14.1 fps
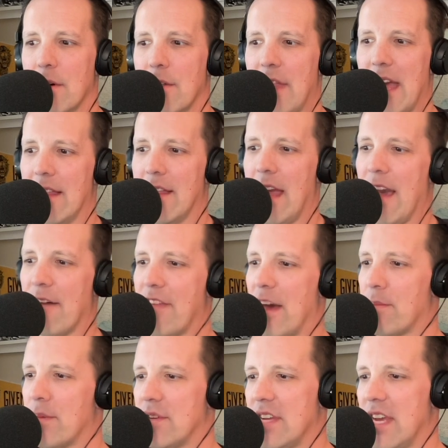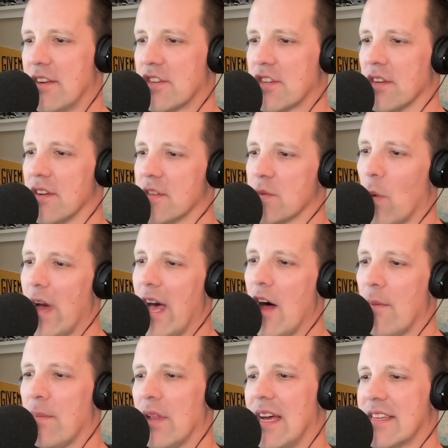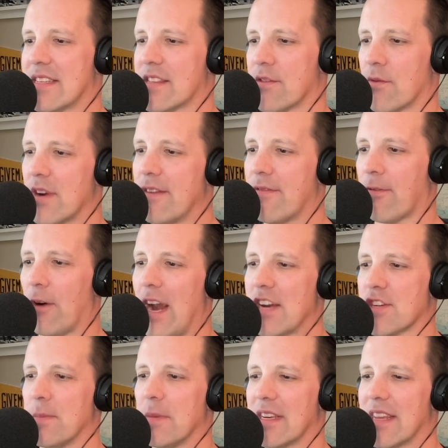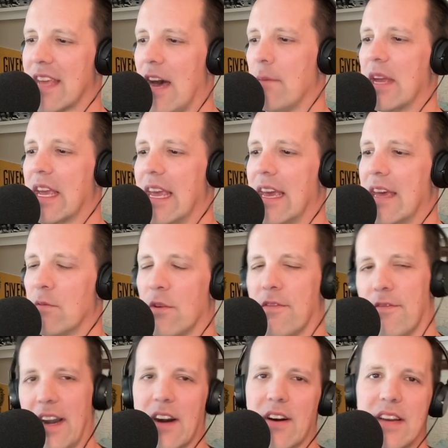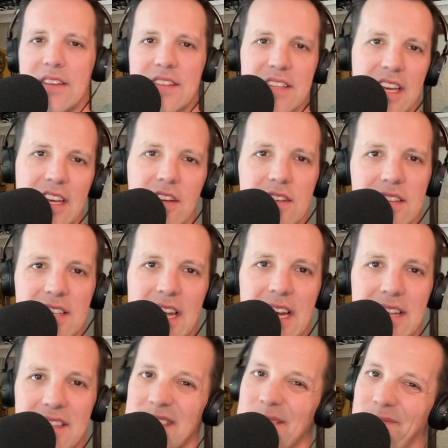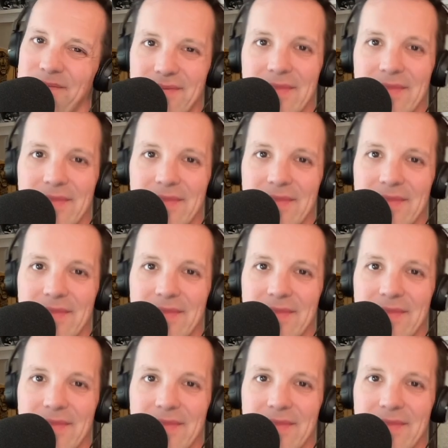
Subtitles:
that have that potential as well, plus three freshmen coming in with varied skill sets.